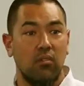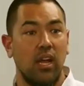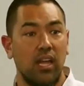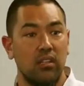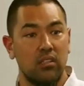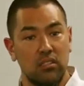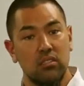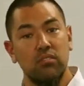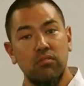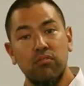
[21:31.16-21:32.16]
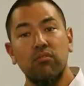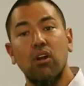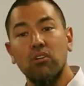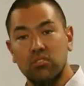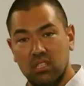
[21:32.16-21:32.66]
right? This is
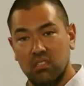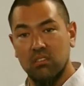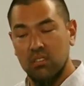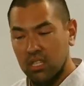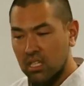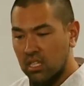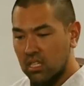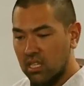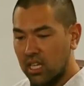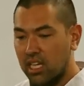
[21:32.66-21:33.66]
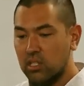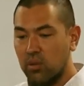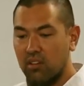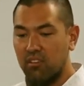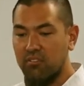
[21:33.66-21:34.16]
frozen. Okay,
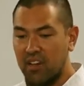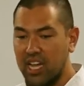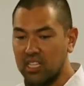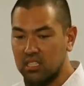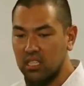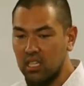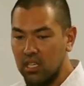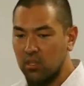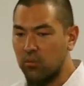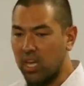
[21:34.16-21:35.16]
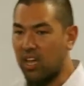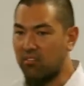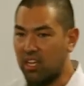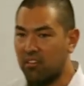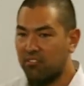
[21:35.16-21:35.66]
so we have a fight, we
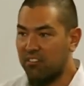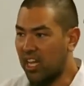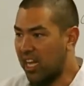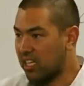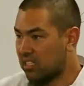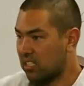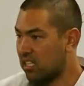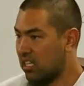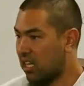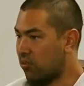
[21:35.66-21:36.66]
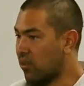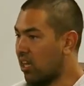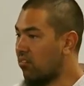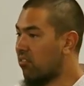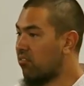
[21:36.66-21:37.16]
have a flight, and we
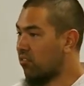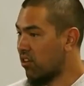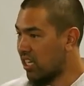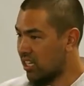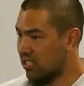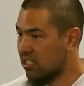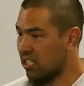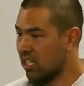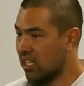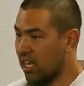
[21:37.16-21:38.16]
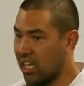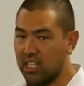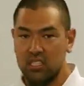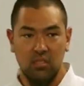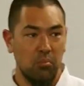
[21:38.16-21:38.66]
have a freeze.
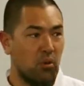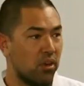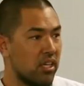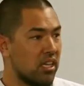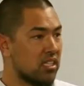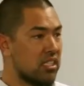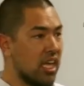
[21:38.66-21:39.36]
And this is important in the